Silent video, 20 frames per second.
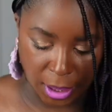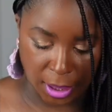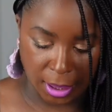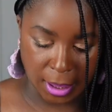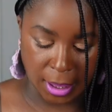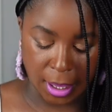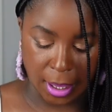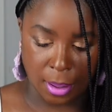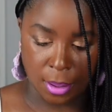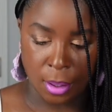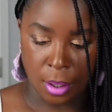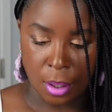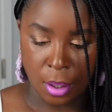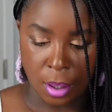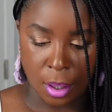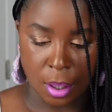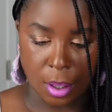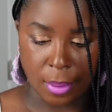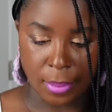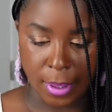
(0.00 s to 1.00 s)
Anyhow.
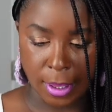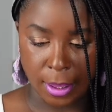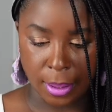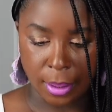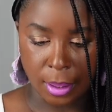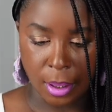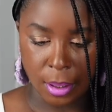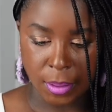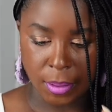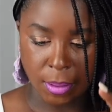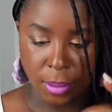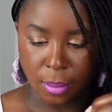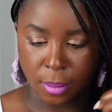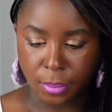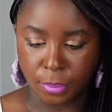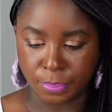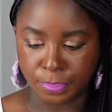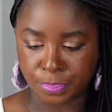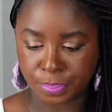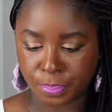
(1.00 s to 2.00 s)
All right,
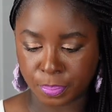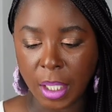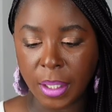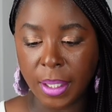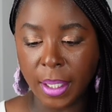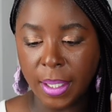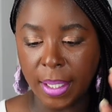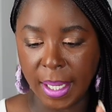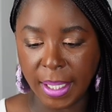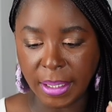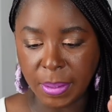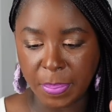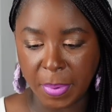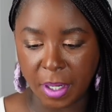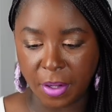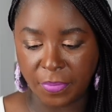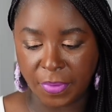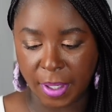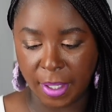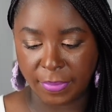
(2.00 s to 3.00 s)
so the next
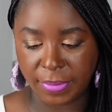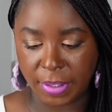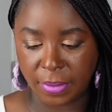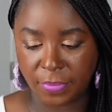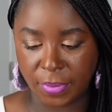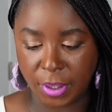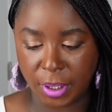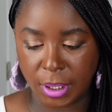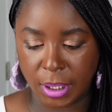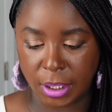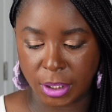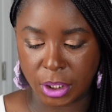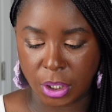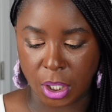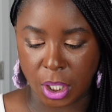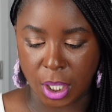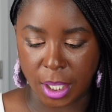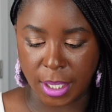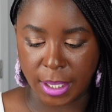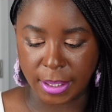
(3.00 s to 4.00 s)
benefit of civilian
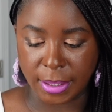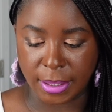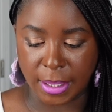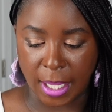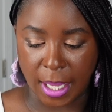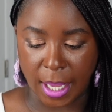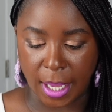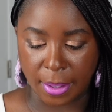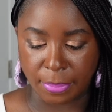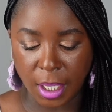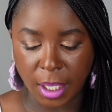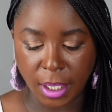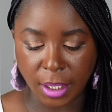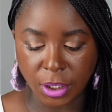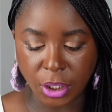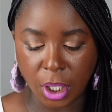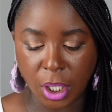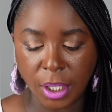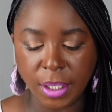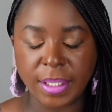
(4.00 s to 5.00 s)
HR is that
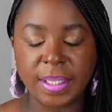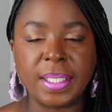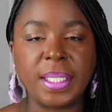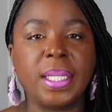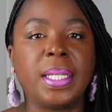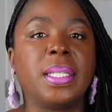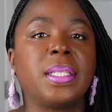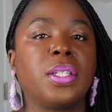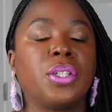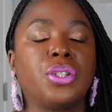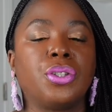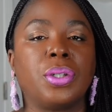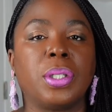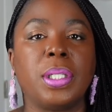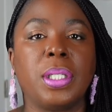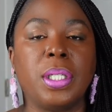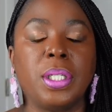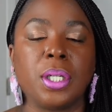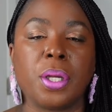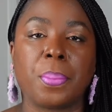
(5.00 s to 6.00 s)
HR is seen as a
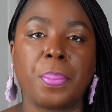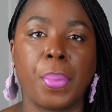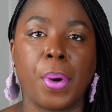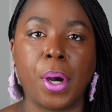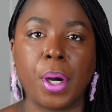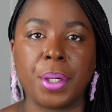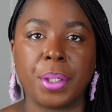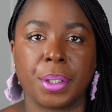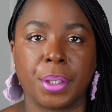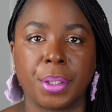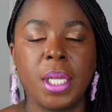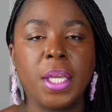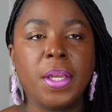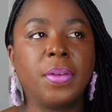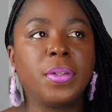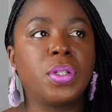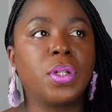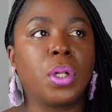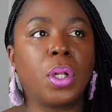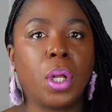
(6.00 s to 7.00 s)
strategic partner.
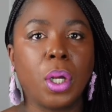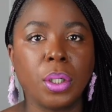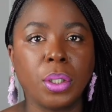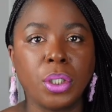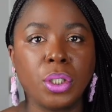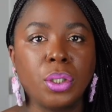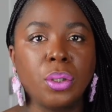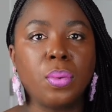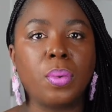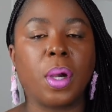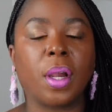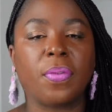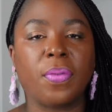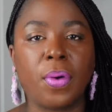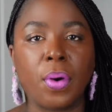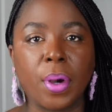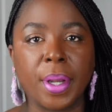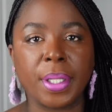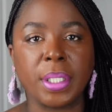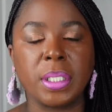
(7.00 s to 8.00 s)
As long as you work for
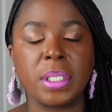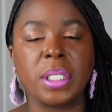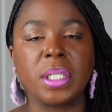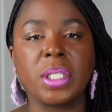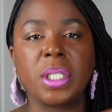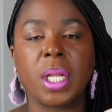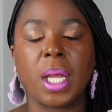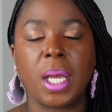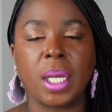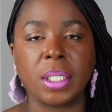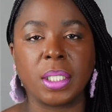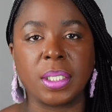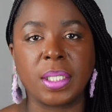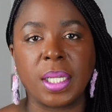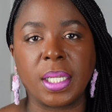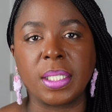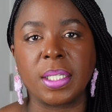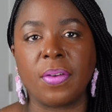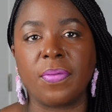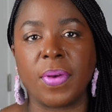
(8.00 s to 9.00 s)
an organization that
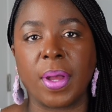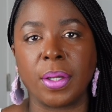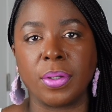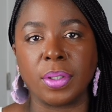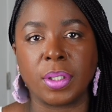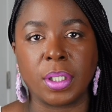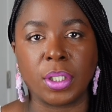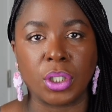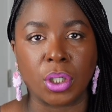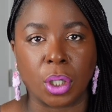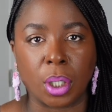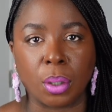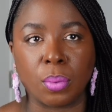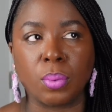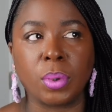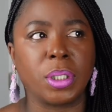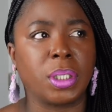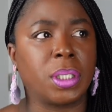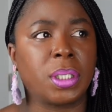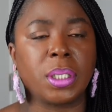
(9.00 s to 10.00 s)
understands and values HR,
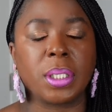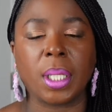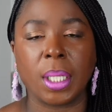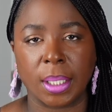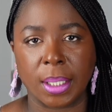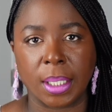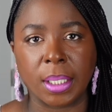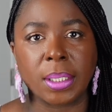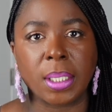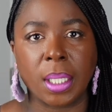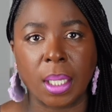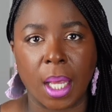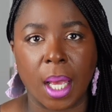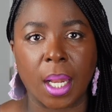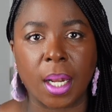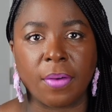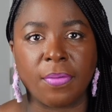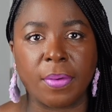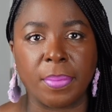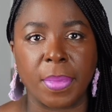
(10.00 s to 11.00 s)
which there's a
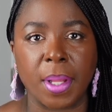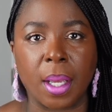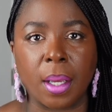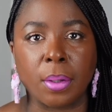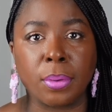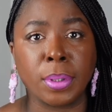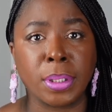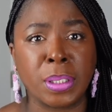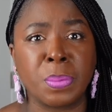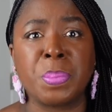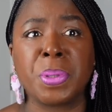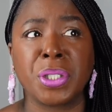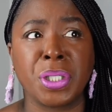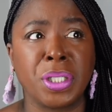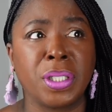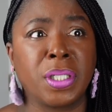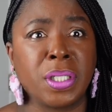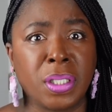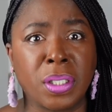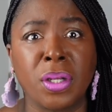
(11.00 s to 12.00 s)
lot of them now,
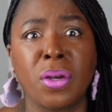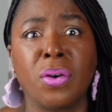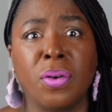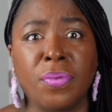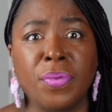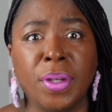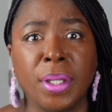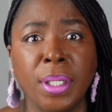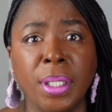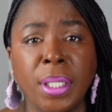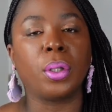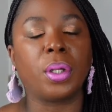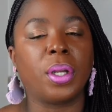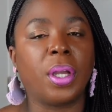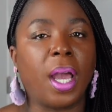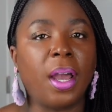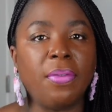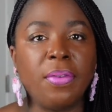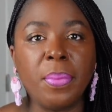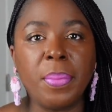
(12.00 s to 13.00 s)
especially since COVID,
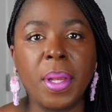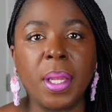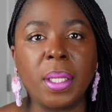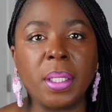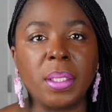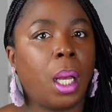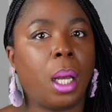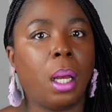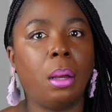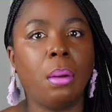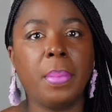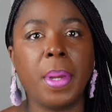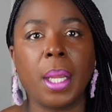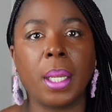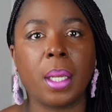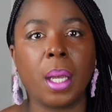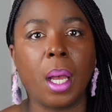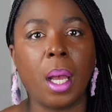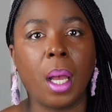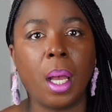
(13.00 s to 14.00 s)
government, oh my
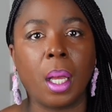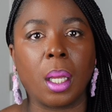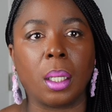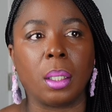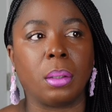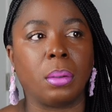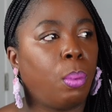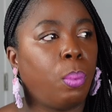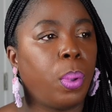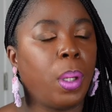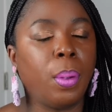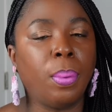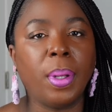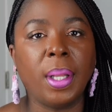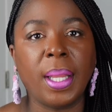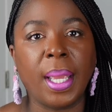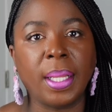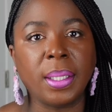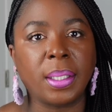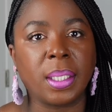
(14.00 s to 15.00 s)
God, we were
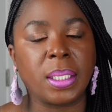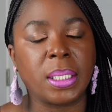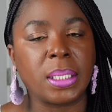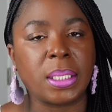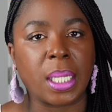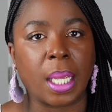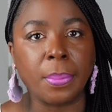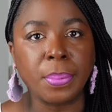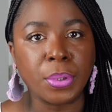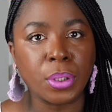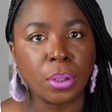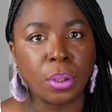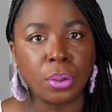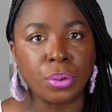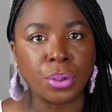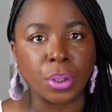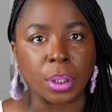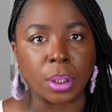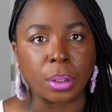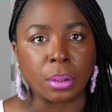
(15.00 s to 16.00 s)
like the
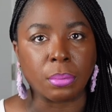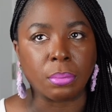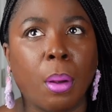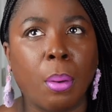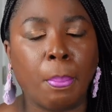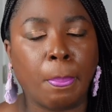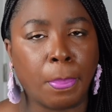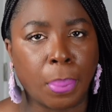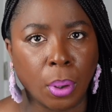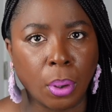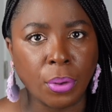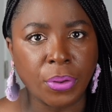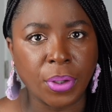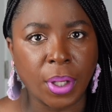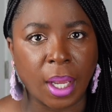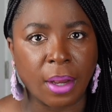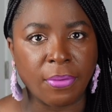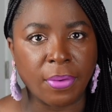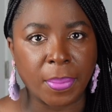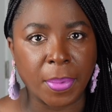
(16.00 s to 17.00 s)
stepchildren. Both
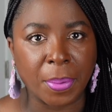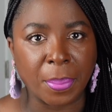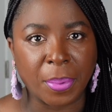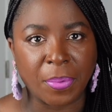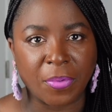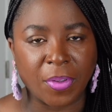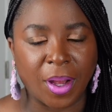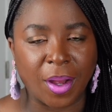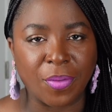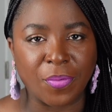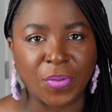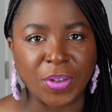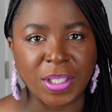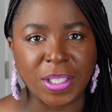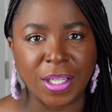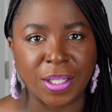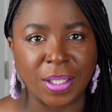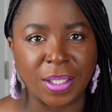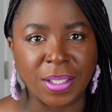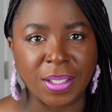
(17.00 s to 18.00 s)
government
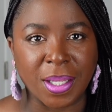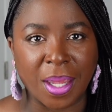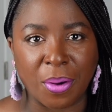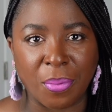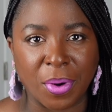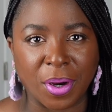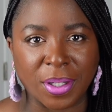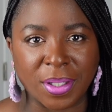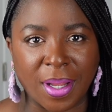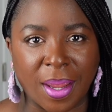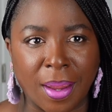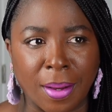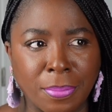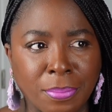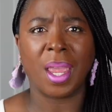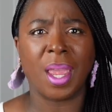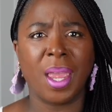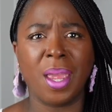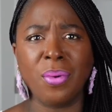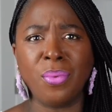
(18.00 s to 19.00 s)
facilities I worked at,
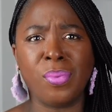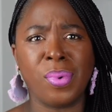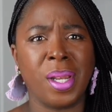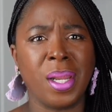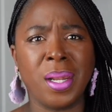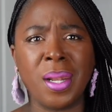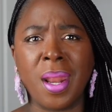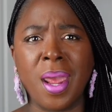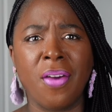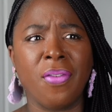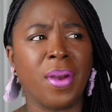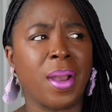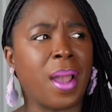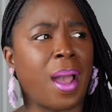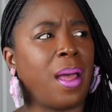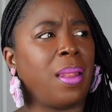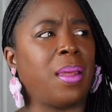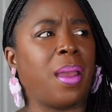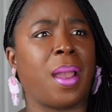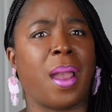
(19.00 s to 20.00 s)
and we never
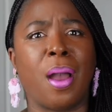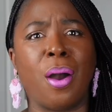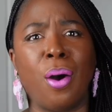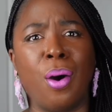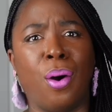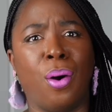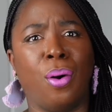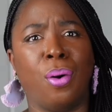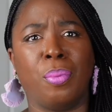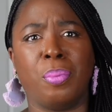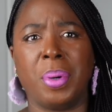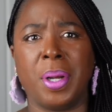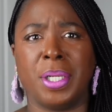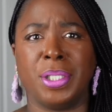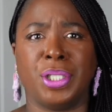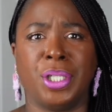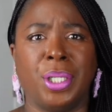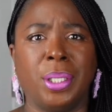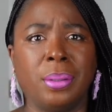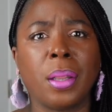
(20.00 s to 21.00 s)
got like our own
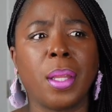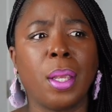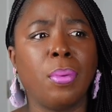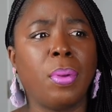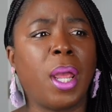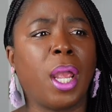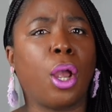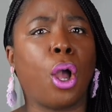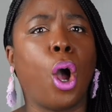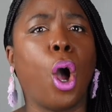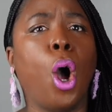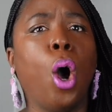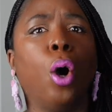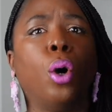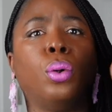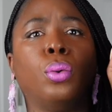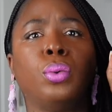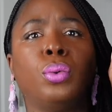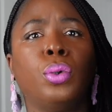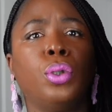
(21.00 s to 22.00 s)
budget. They were like,
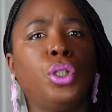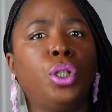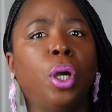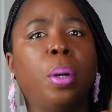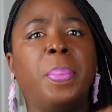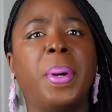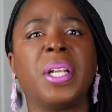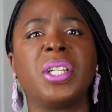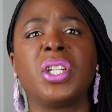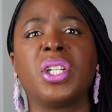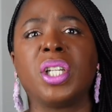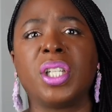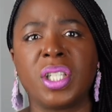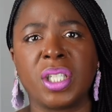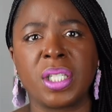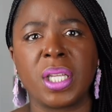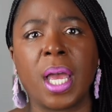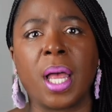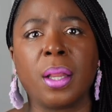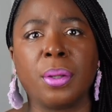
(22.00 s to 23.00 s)
oh, your budget is
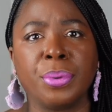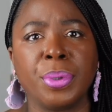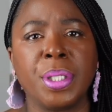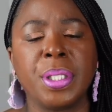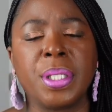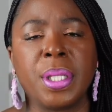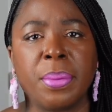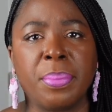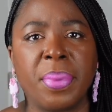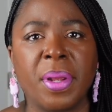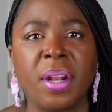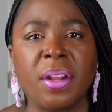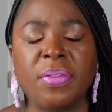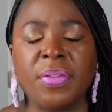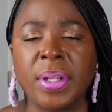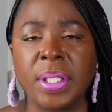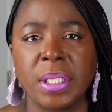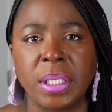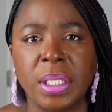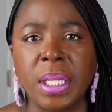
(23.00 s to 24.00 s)
salaries and
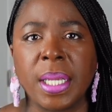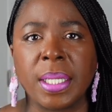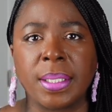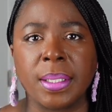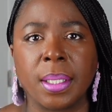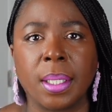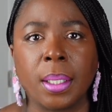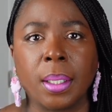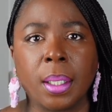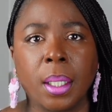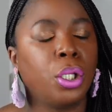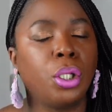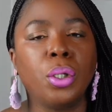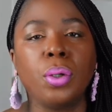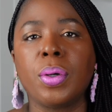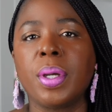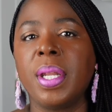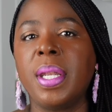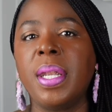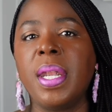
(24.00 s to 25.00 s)
benefits, that's it.
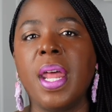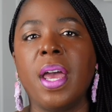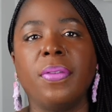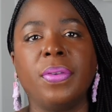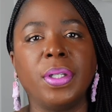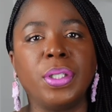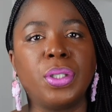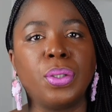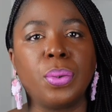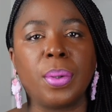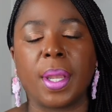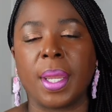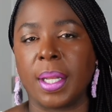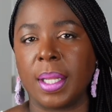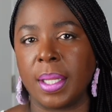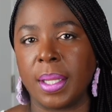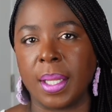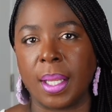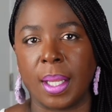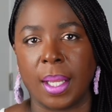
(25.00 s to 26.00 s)
You could never do
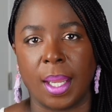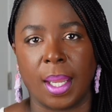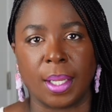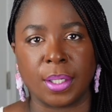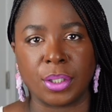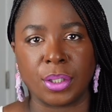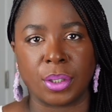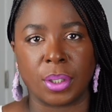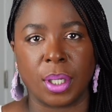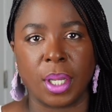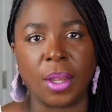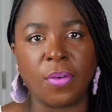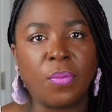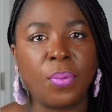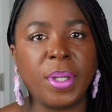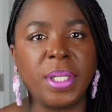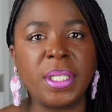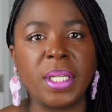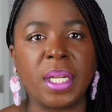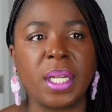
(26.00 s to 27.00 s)
anything extra. If
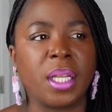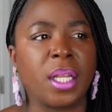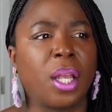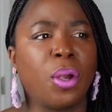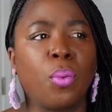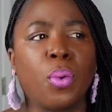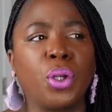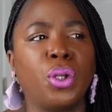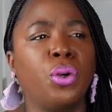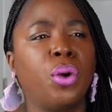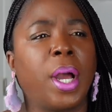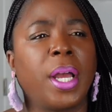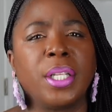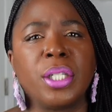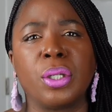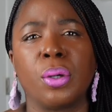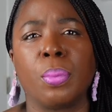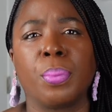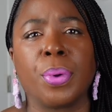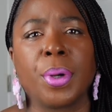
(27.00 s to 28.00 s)
we did anything, well, you
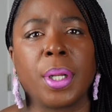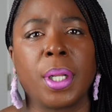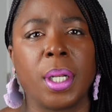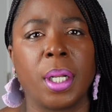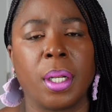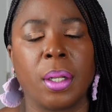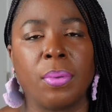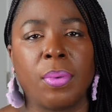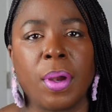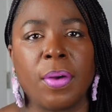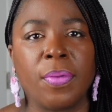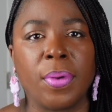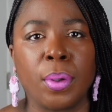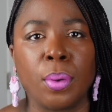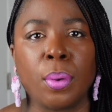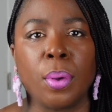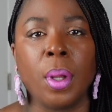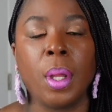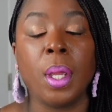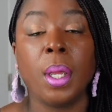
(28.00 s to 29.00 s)
guys don't bring in any
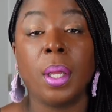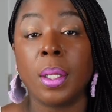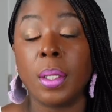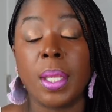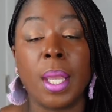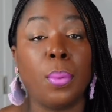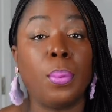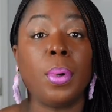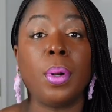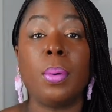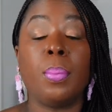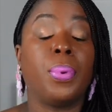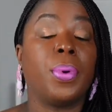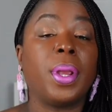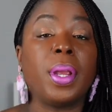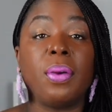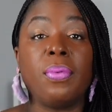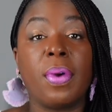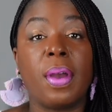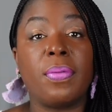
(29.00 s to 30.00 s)
revenue. Yeah, we don't
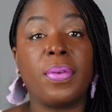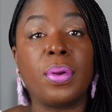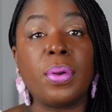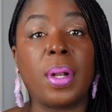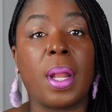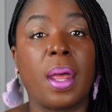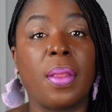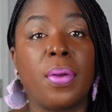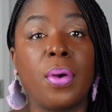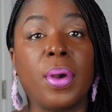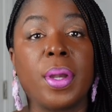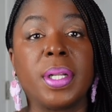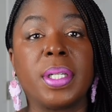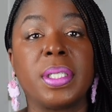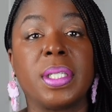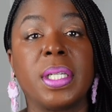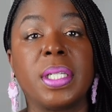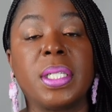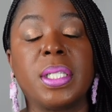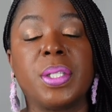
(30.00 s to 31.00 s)
bring in revenue in other
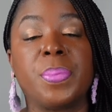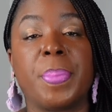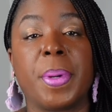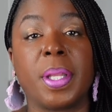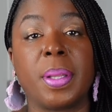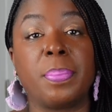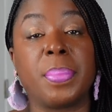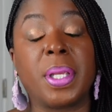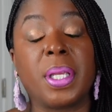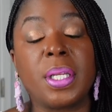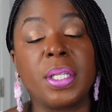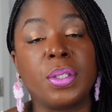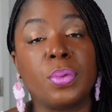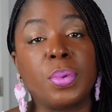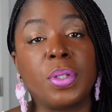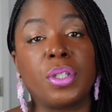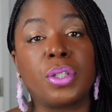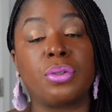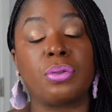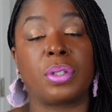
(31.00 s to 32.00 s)
organizations, but because
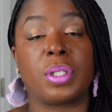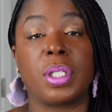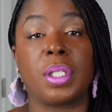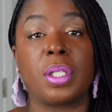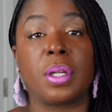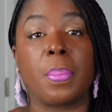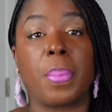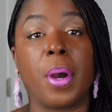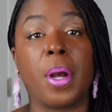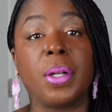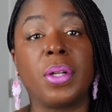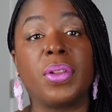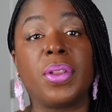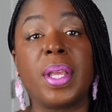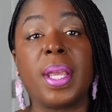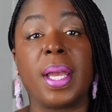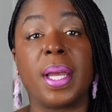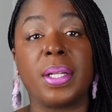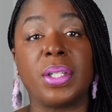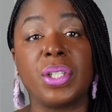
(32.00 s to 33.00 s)
we're a strategic partner,
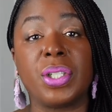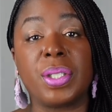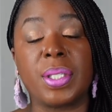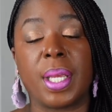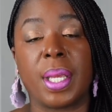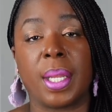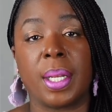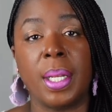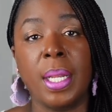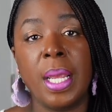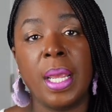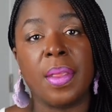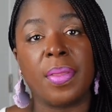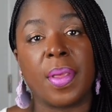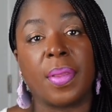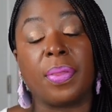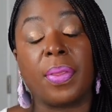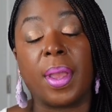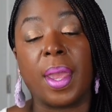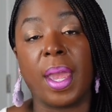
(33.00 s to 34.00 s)
they understand
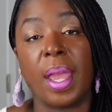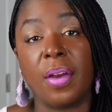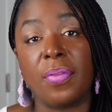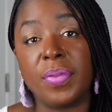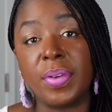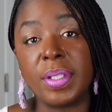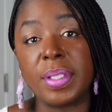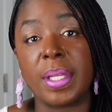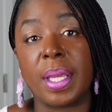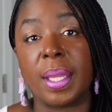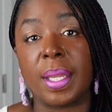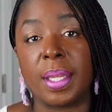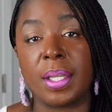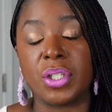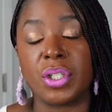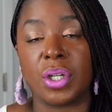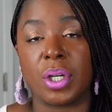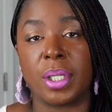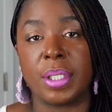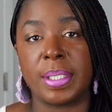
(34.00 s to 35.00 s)
that the efforts that
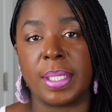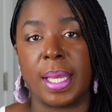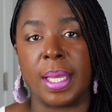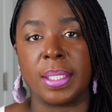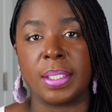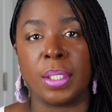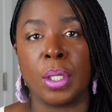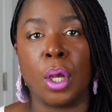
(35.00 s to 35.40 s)
HR does